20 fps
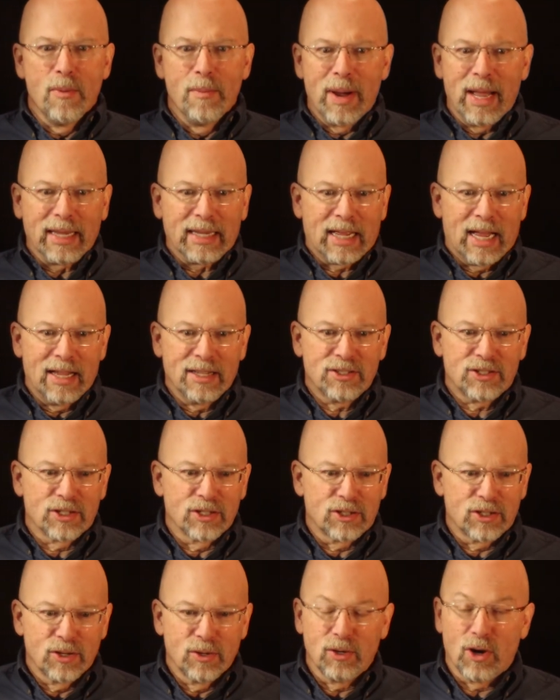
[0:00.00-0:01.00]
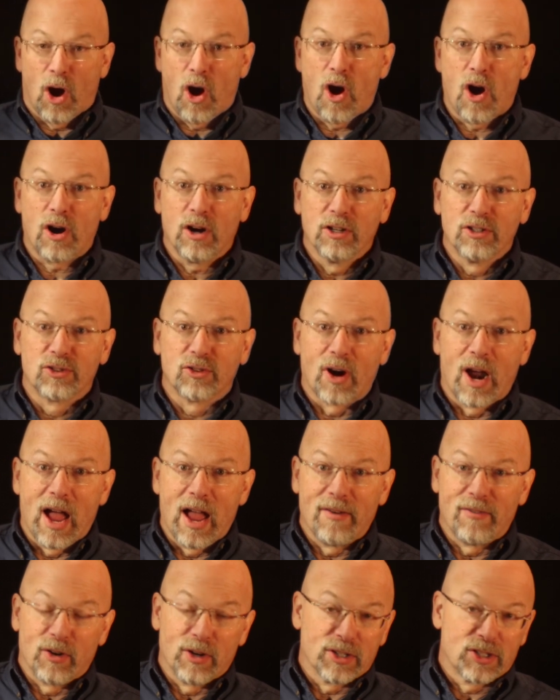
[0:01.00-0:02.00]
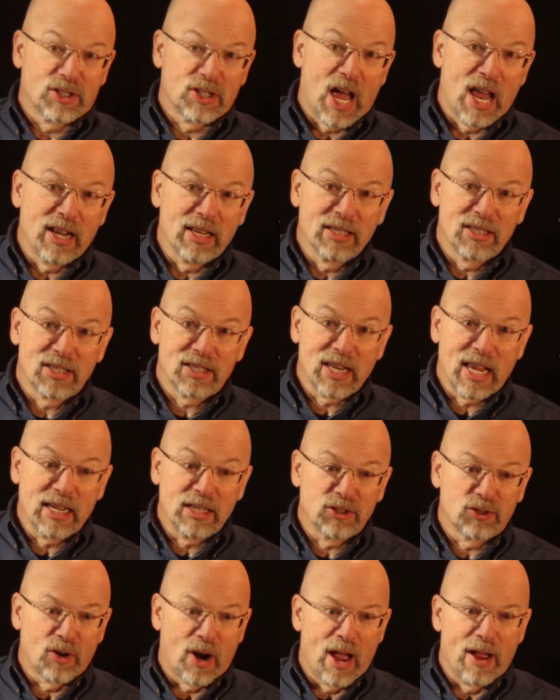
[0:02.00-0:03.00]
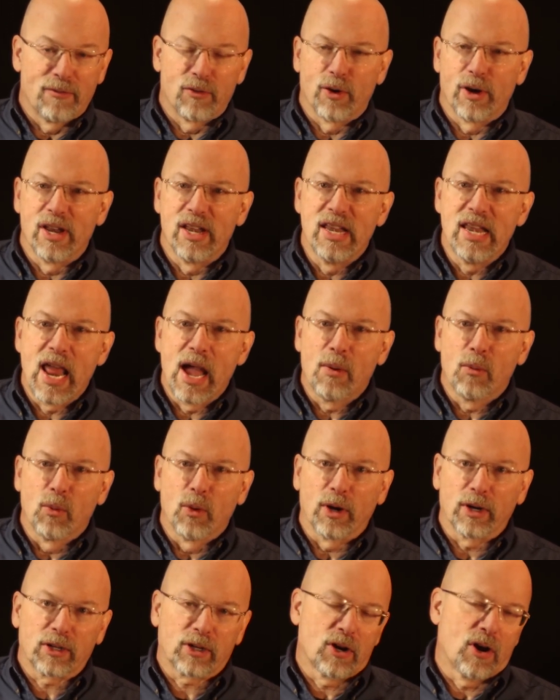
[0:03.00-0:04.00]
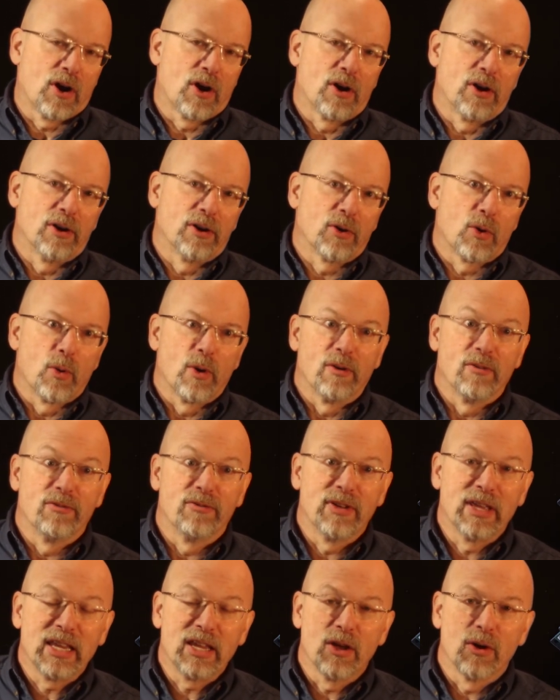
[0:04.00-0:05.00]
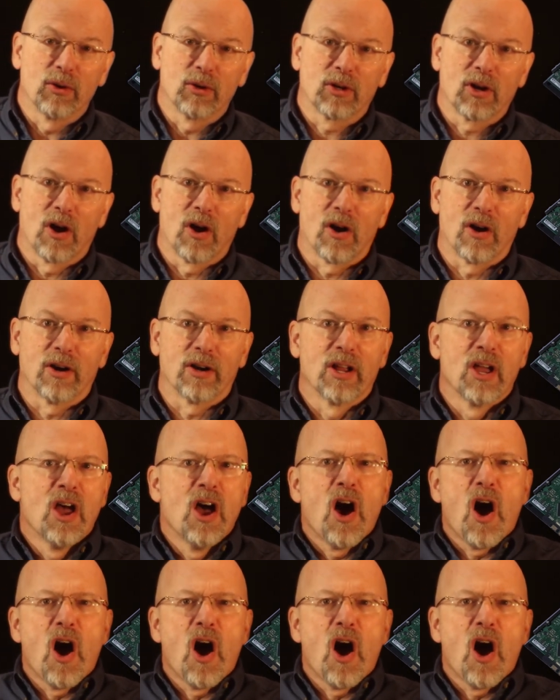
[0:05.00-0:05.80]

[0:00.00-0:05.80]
might constitute a hard drive or a solid state drive or a network card or a video card.